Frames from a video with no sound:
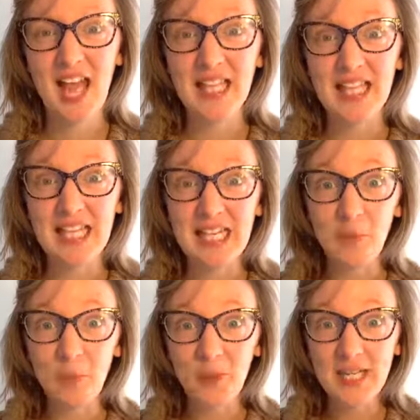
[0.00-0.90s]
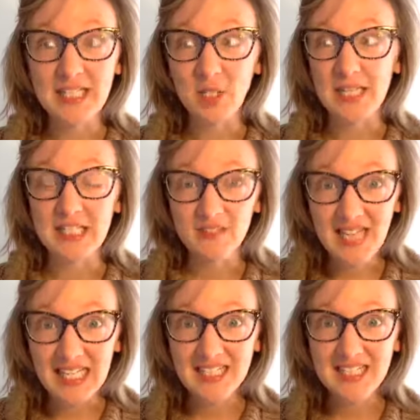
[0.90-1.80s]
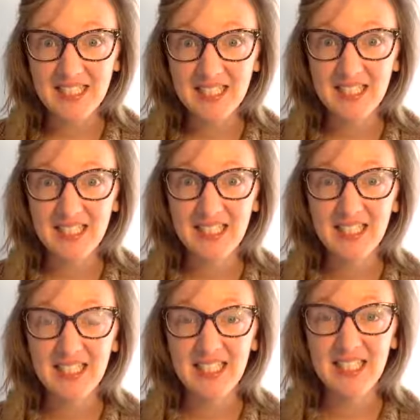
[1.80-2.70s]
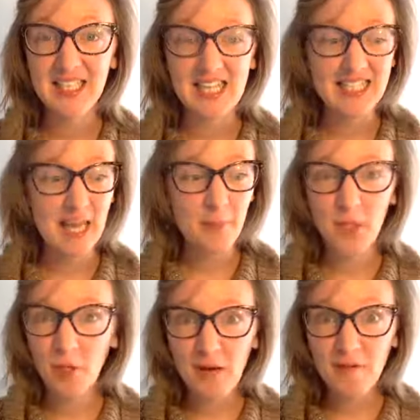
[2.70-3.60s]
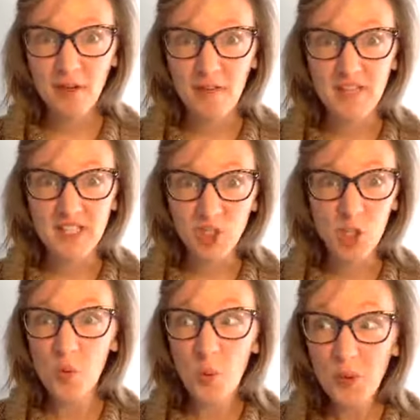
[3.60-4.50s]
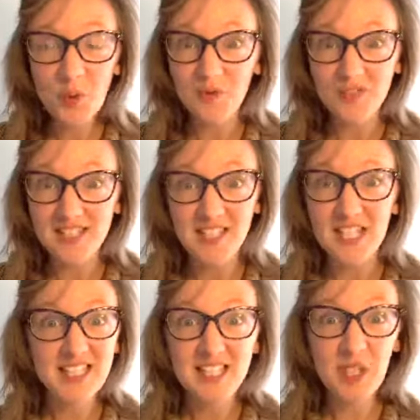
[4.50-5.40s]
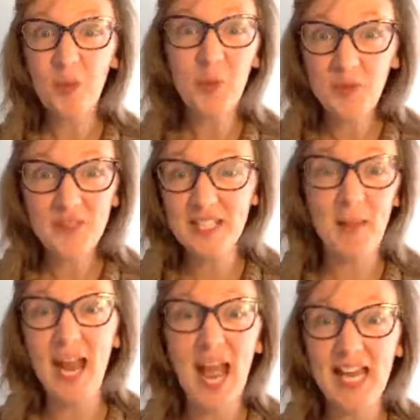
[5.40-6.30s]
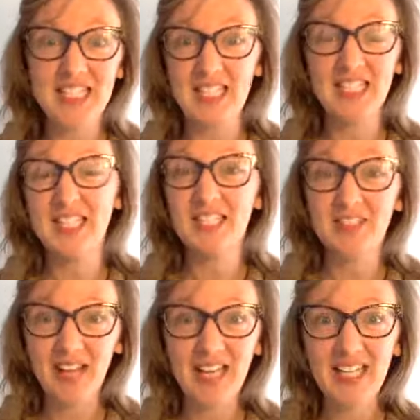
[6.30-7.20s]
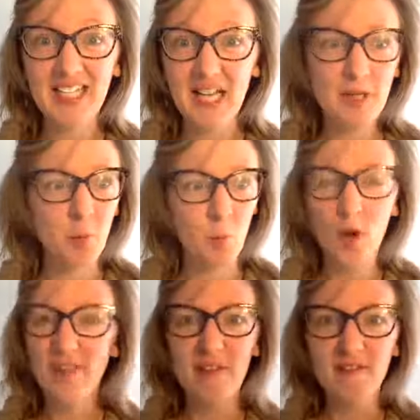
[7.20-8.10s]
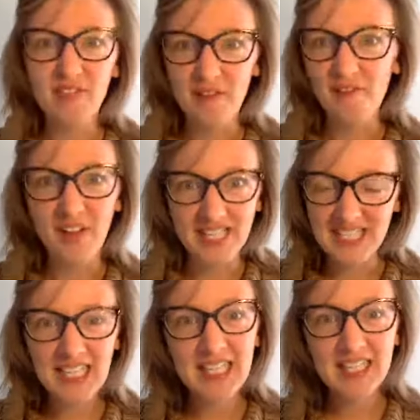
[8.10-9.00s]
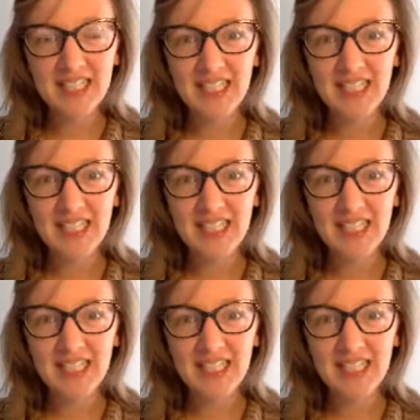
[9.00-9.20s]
And the little boy is transfixed. And he's like, but grandfather, there's two wolves. There's two wolves in my head. right? And what, they're fighting?